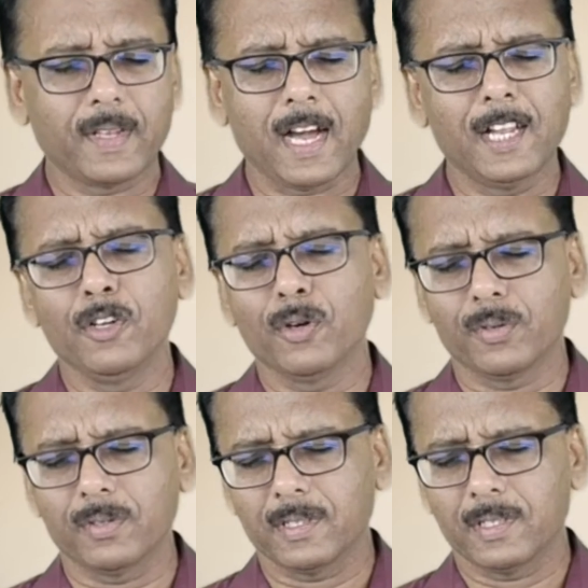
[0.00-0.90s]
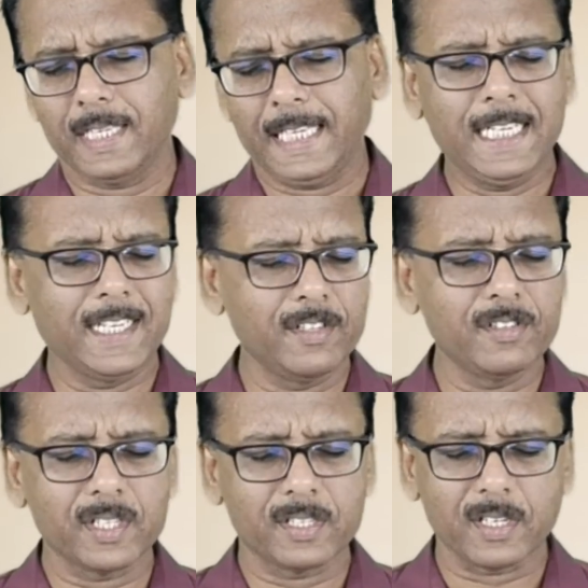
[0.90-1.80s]
unknown
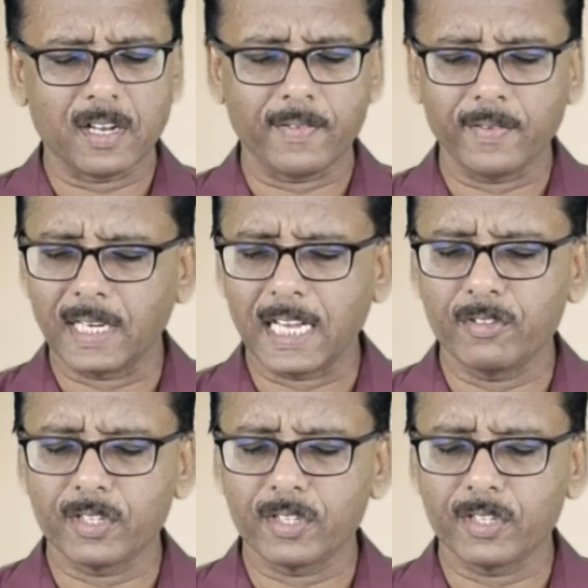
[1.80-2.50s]
hindrances of our lives,